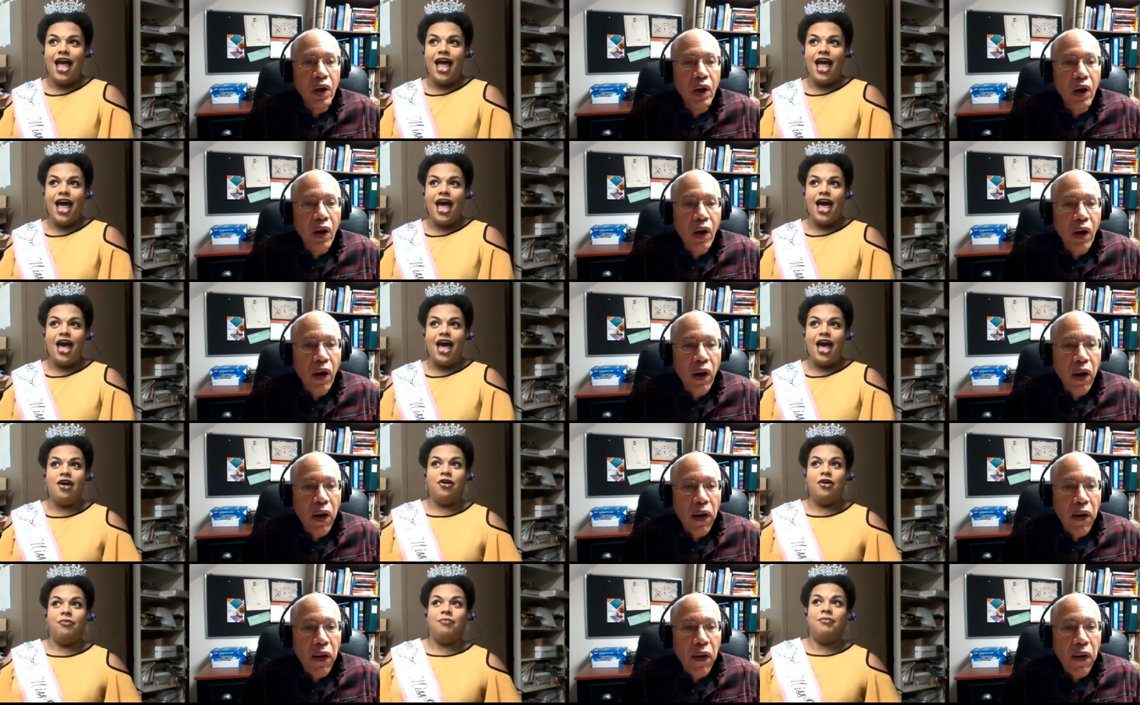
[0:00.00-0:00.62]

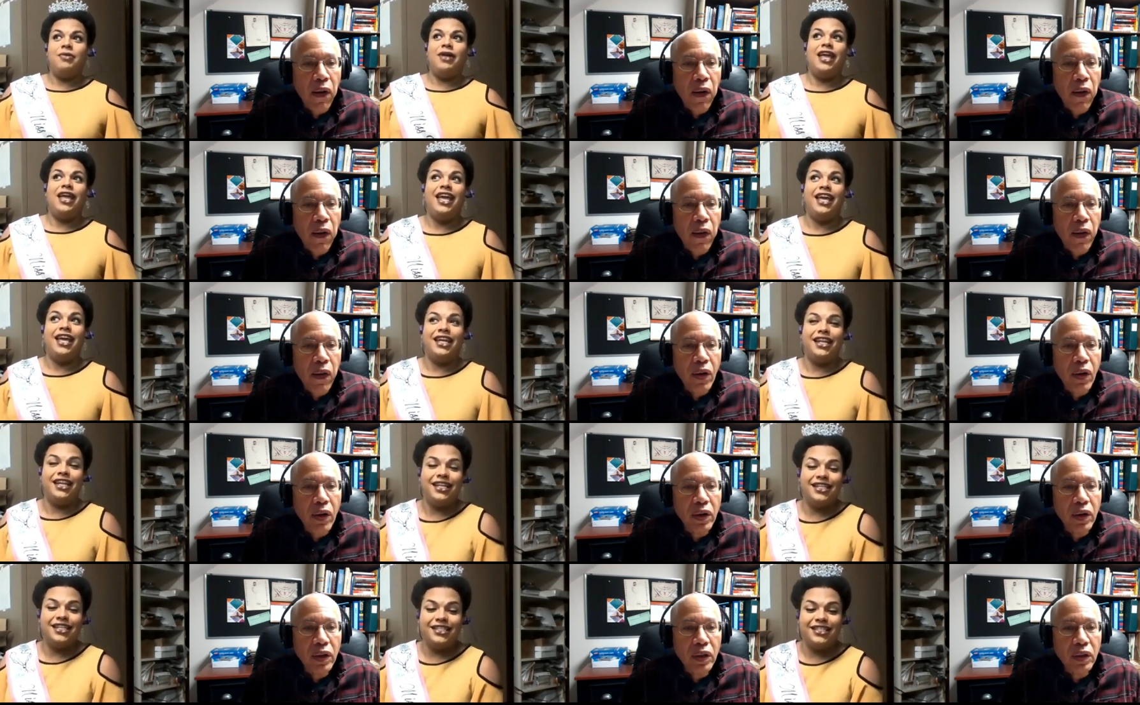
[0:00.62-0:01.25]
Speaker 1: Um,
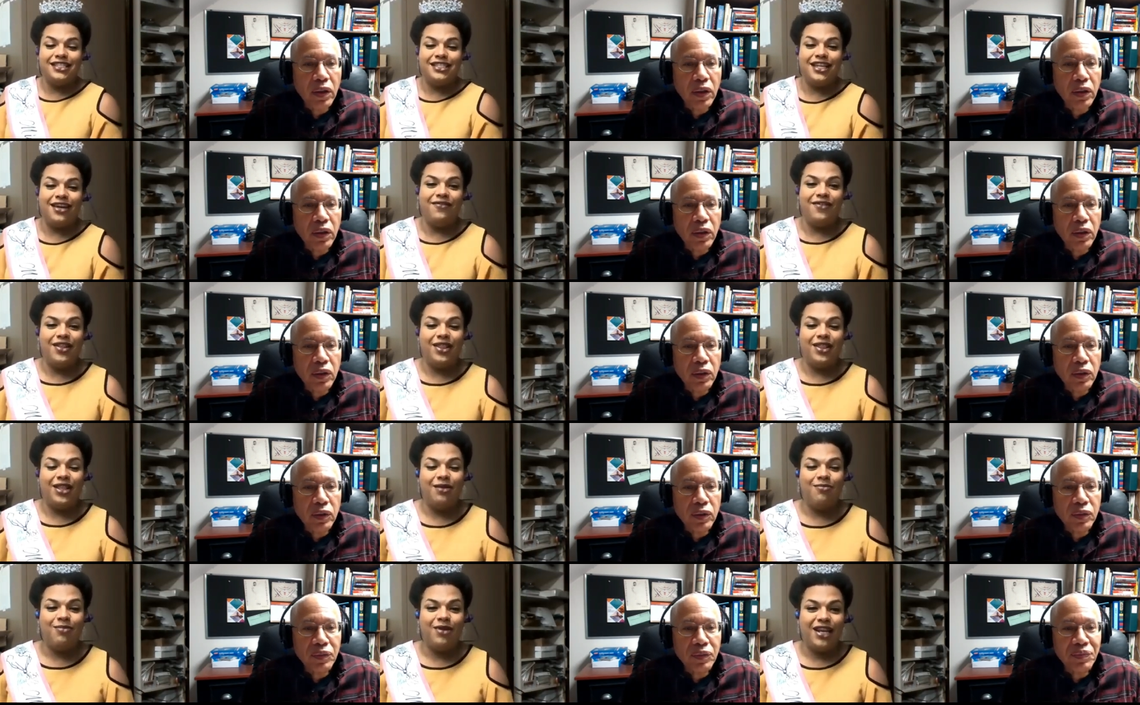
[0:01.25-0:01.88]
it has
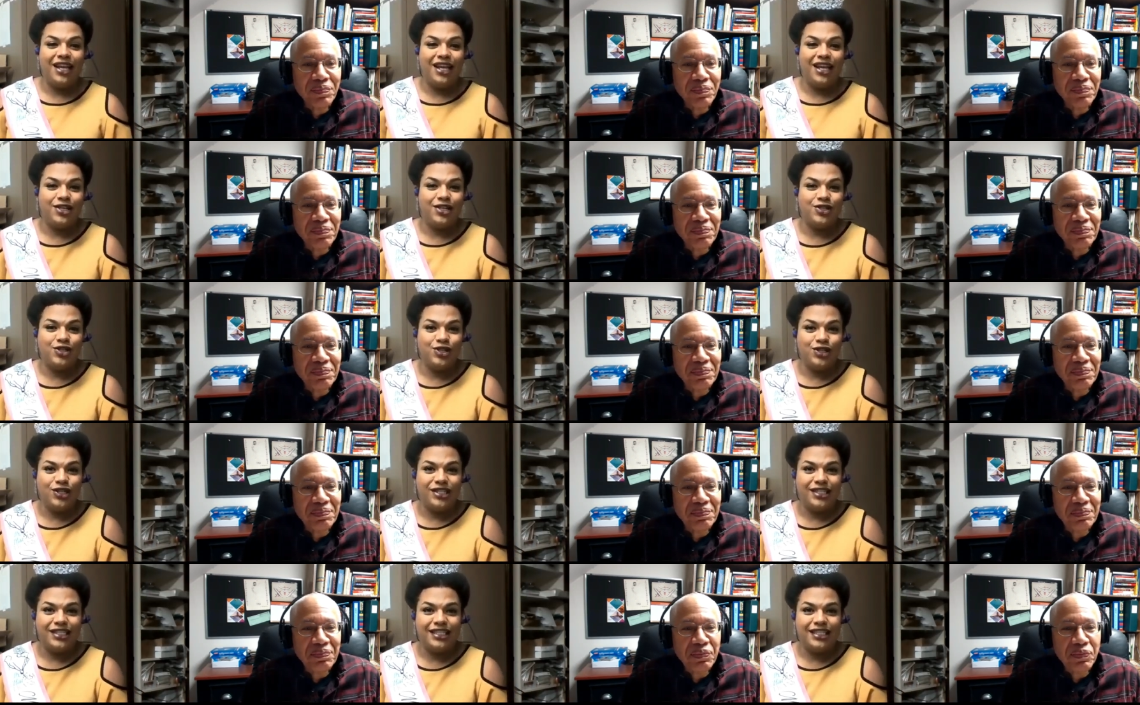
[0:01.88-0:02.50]
definitely been
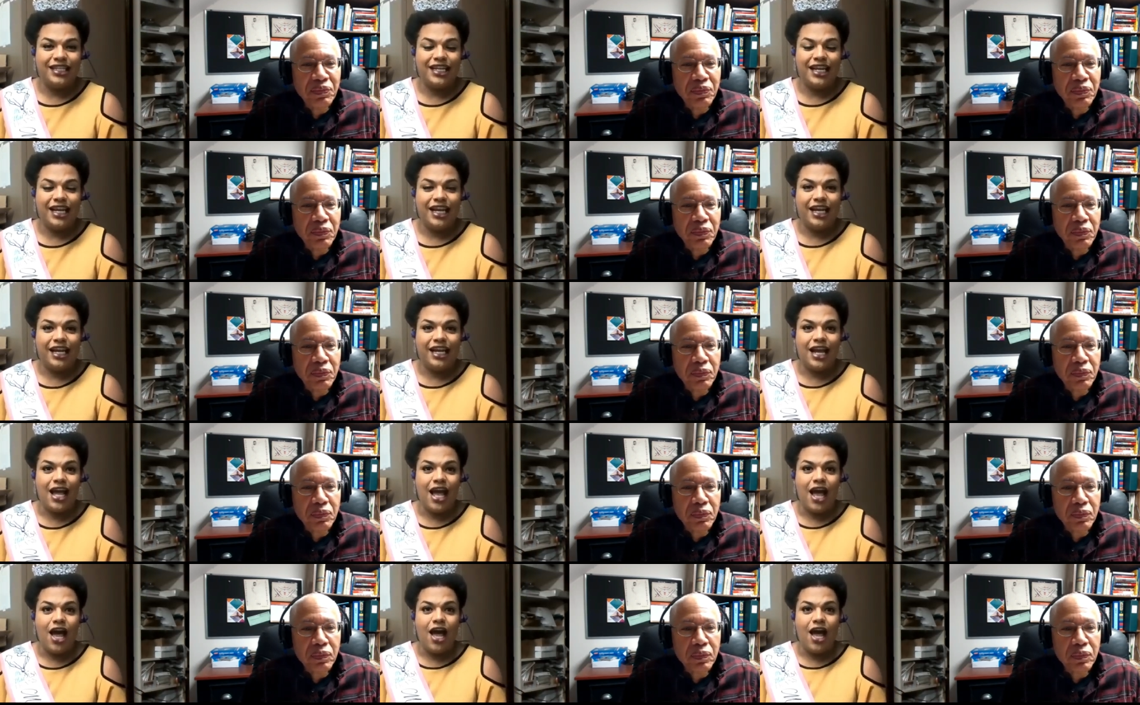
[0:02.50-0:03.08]
interesting.